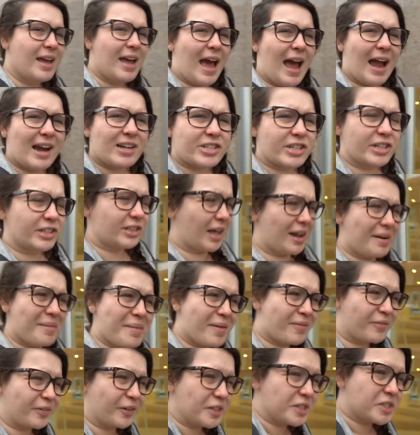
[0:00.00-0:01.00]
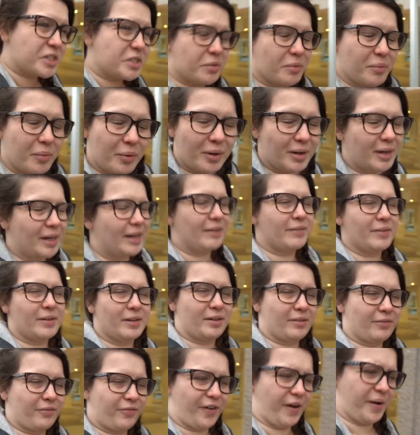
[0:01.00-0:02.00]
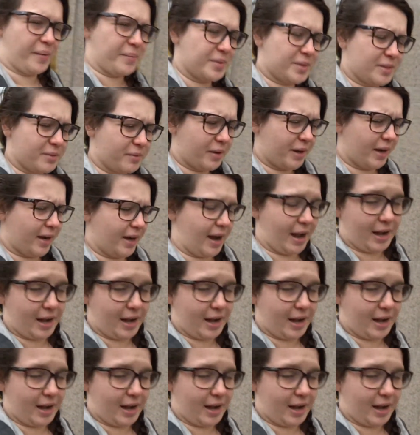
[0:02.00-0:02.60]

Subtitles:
actually a lot of my friends weren't even from Sweden.